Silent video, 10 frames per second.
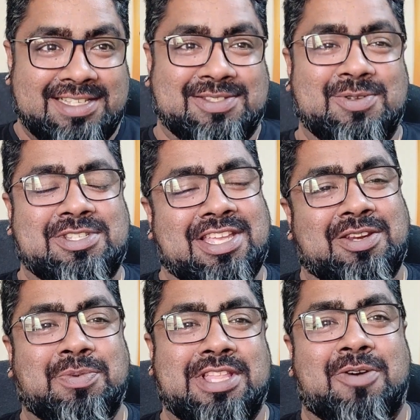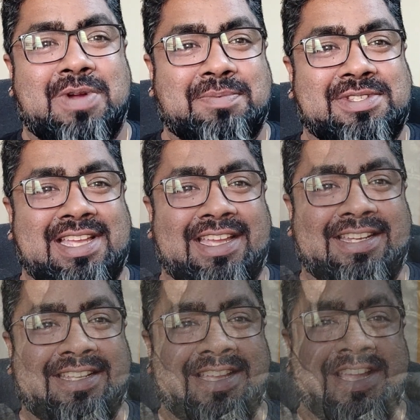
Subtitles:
associated with our website,